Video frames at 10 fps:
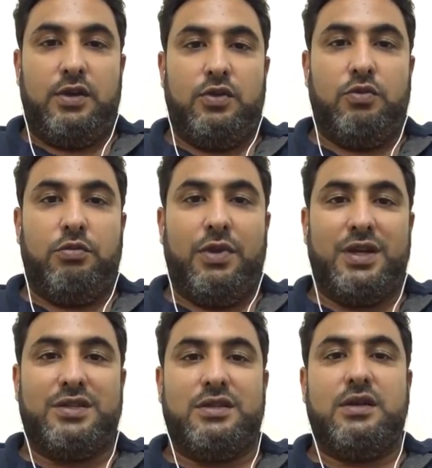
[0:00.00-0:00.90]

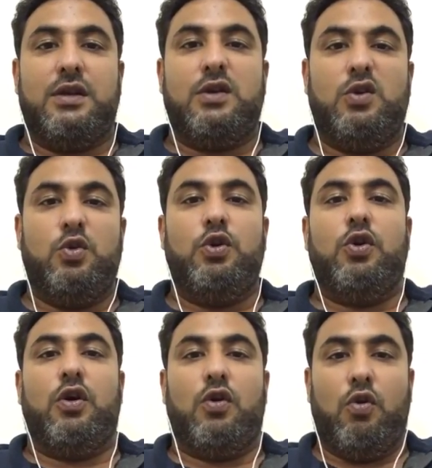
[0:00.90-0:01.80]
must do
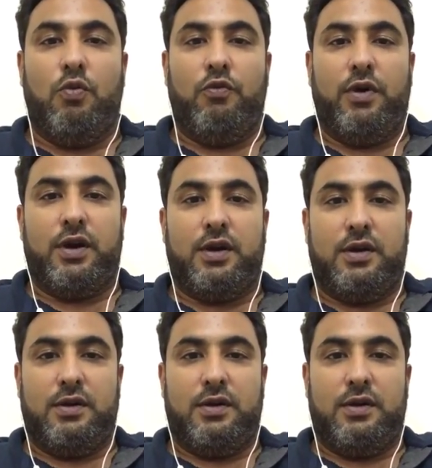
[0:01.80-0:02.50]
your homework.